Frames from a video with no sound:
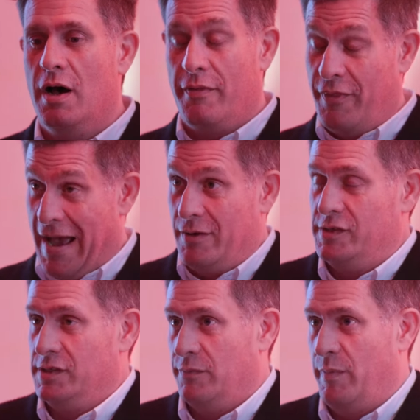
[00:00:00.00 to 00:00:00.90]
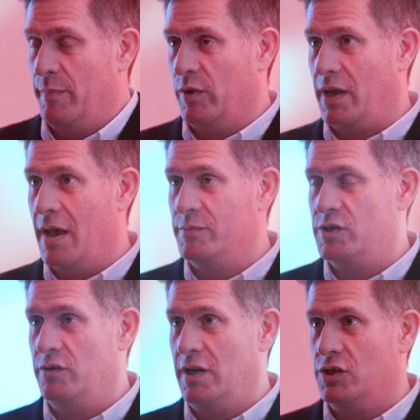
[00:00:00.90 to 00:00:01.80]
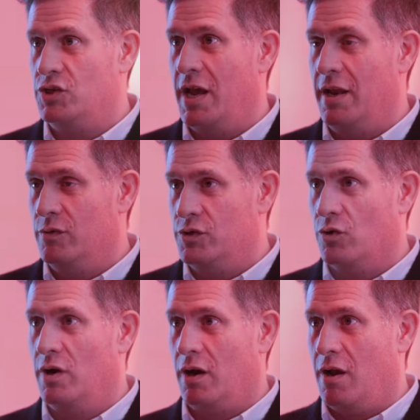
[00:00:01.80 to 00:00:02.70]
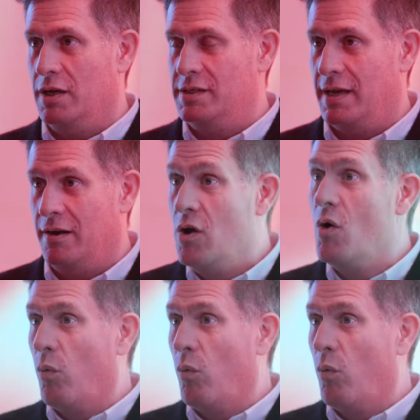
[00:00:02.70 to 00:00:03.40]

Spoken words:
thousands of people to come to each day to enjoy our content,